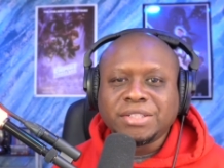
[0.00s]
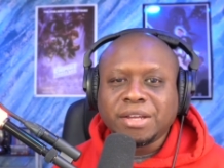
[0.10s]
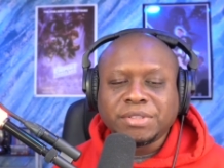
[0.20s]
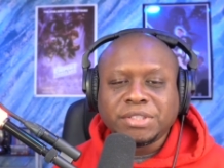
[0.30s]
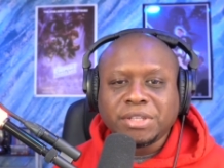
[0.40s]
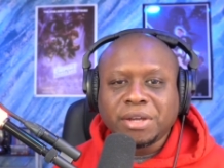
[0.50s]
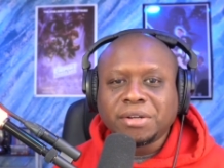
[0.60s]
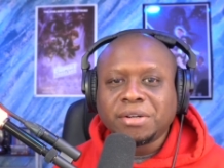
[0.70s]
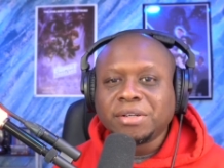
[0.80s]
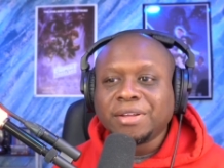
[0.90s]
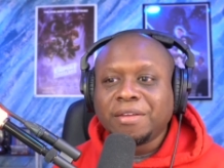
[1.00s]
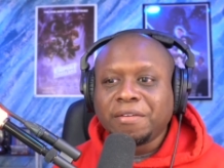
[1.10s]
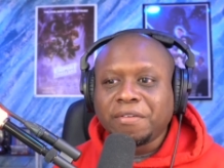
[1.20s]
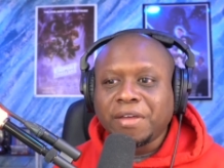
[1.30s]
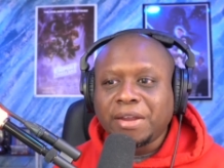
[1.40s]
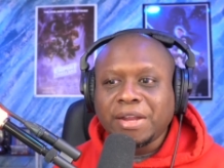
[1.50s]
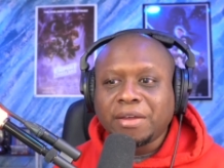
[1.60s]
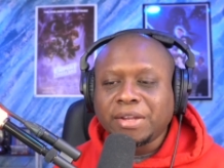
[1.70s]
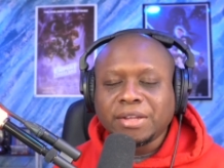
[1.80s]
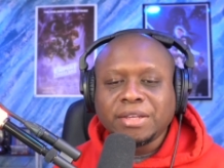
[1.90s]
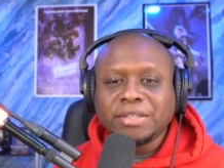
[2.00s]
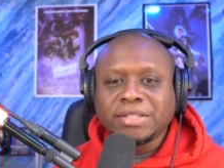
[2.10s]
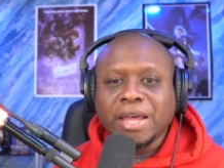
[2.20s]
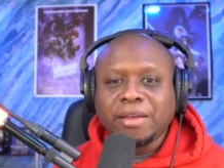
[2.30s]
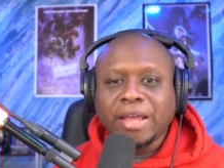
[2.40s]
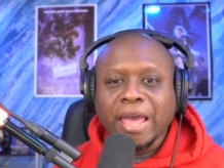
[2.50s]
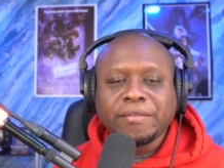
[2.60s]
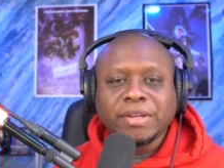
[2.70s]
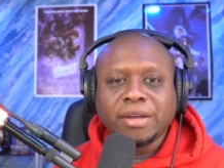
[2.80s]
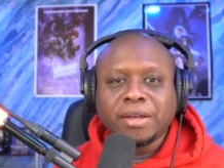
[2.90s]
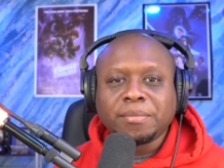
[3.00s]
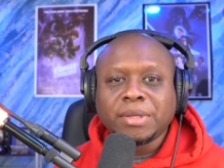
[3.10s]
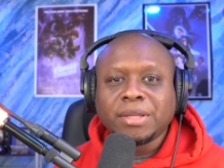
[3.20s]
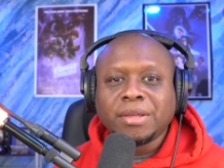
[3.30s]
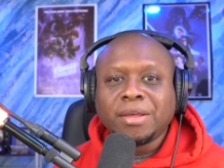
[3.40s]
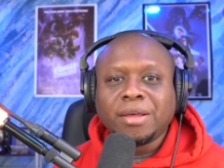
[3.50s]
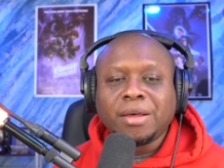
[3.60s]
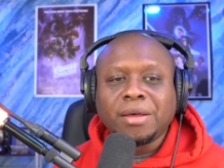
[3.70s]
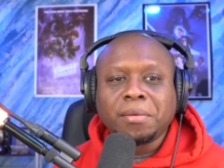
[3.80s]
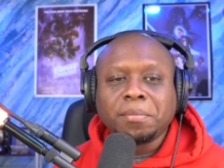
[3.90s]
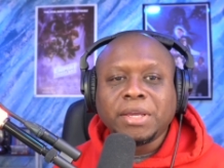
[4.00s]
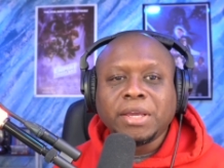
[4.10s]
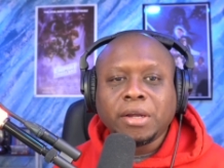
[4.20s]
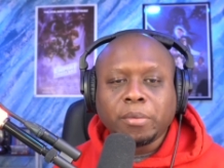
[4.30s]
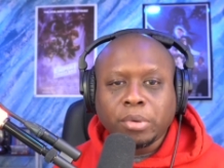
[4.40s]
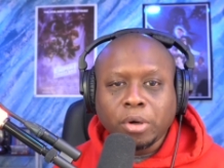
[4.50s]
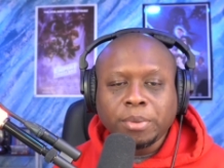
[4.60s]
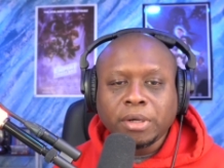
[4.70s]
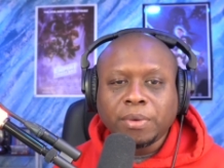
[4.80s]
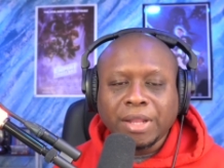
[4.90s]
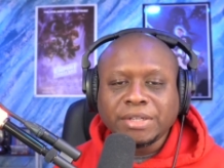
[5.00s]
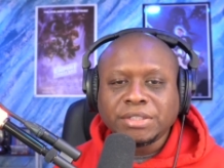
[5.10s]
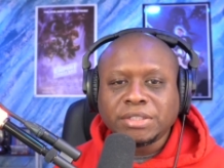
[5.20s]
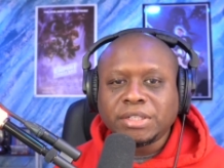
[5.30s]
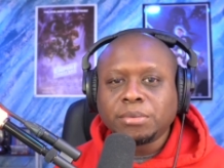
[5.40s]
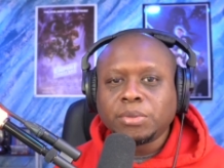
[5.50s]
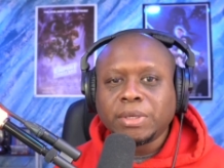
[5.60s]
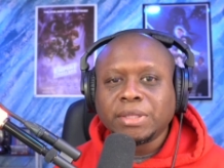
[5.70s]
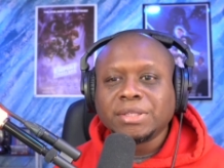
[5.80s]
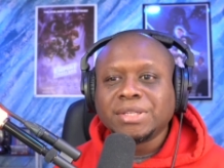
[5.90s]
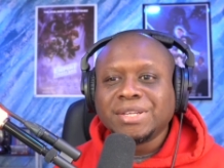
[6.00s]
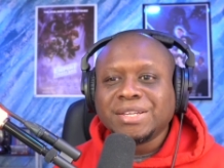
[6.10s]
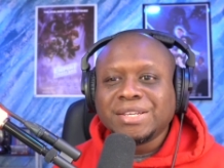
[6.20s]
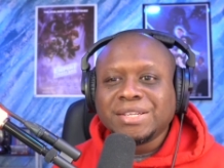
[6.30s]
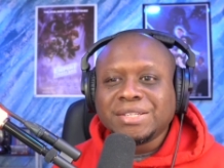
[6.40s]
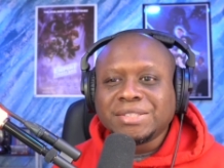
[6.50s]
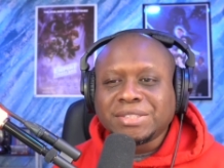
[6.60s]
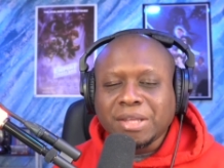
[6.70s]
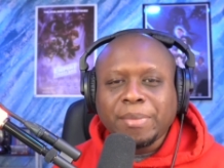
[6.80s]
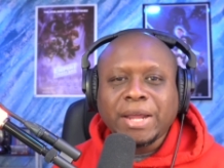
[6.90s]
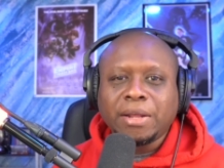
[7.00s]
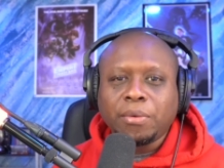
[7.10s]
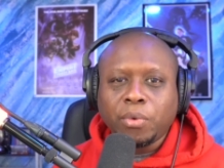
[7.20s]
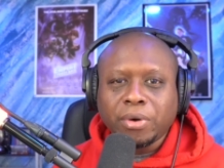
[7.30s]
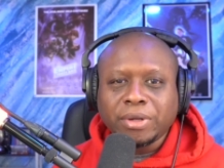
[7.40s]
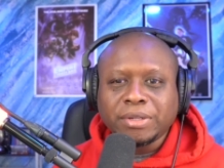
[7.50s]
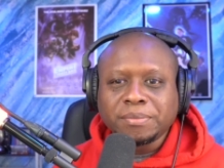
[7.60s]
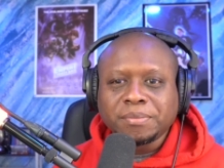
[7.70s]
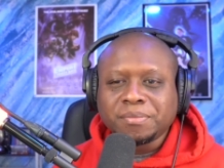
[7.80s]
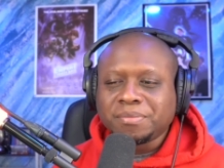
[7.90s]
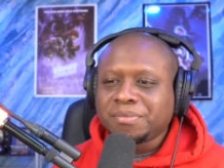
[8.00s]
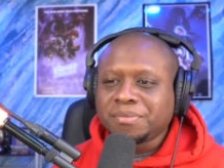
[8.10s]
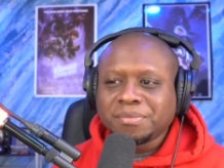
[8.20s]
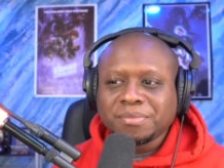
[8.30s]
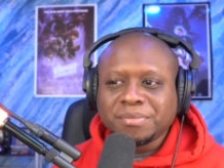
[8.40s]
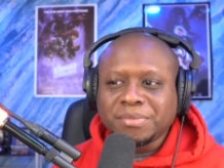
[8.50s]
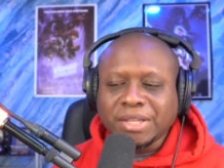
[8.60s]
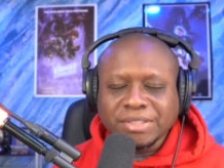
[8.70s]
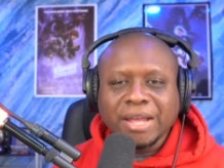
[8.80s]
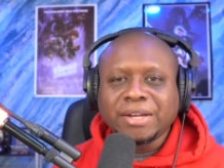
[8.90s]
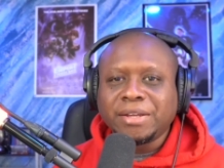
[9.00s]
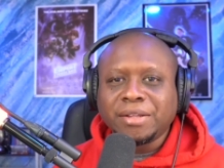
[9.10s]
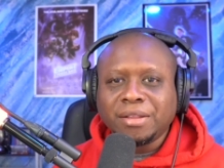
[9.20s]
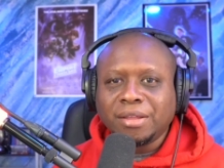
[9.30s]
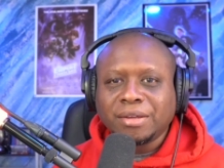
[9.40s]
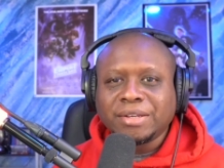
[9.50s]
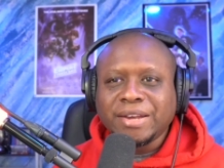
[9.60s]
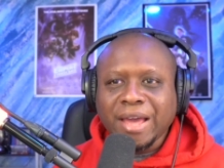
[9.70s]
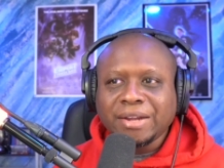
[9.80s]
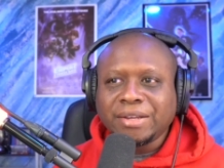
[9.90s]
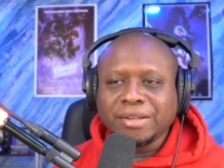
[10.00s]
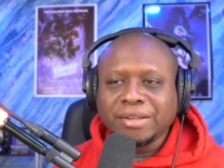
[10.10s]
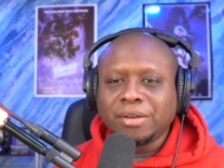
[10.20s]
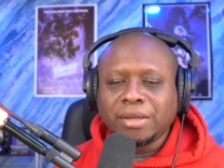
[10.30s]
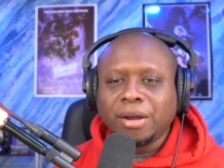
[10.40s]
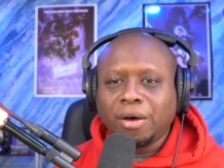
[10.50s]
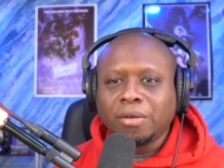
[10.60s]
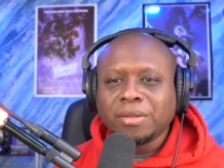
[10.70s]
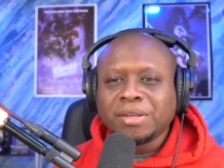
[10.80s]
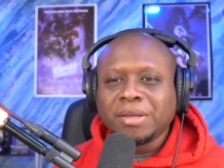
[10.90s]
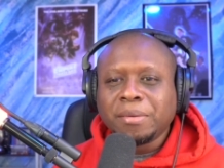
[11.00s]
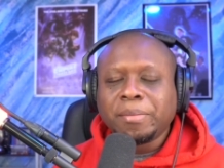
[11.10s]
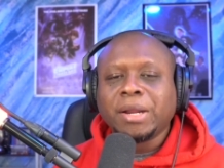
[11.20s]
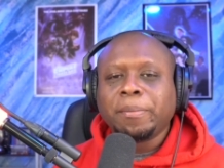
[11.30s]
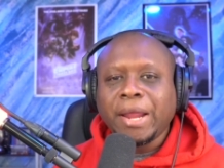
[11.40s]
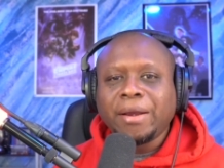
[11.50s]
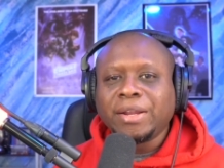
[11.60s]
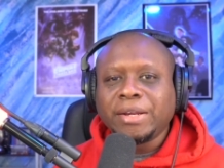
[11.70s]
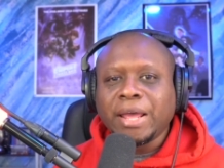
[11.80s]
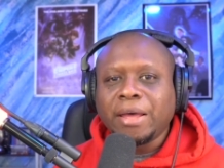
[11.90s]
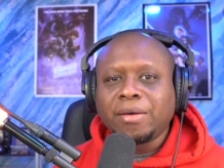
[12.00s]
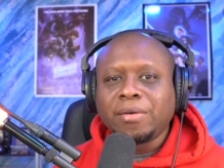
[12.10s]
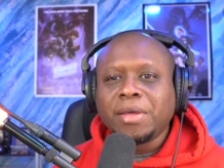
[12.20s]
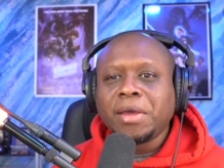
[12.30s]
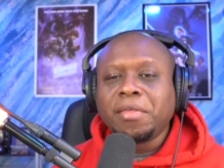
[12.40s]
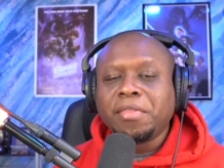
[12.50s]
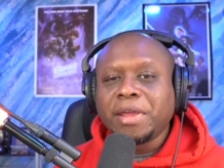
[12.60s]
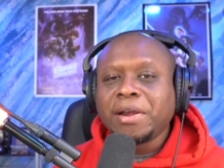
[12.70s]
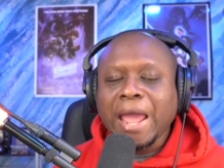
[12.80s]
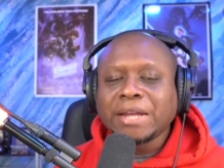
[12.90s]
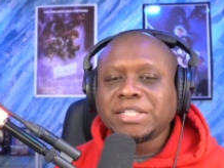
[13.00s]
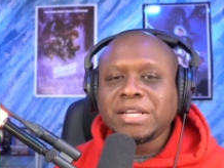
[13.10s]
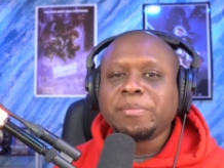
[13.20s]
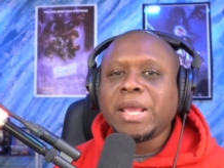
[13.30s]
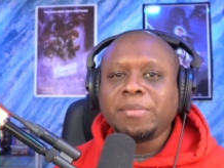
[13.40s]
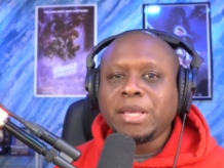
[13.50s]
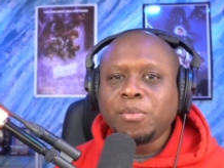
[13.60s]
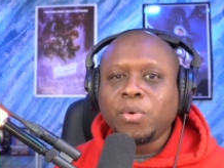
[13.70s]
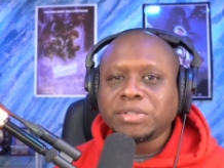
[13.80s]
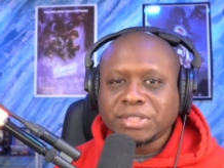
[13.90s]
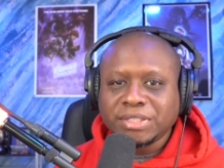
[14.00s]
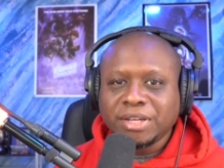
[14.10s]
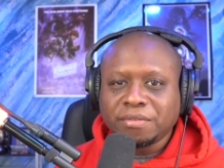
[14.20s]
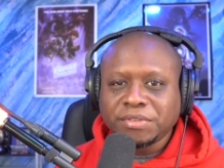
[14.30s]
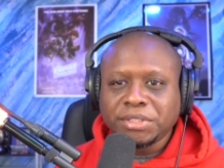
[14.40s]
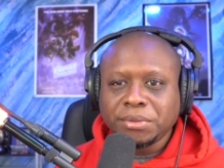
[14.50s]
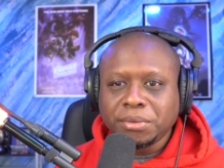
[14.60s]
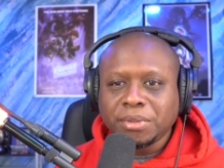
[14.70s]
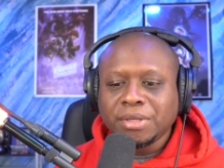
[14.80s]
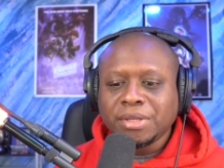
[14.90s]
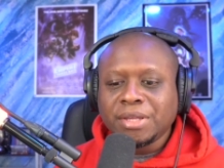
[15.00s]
Jeff Zucker find out that he's at having um, um, inappropriate relationships with somebody at work. That's not a good look. Not a good look at all. But apparently now there actually may be more stuff to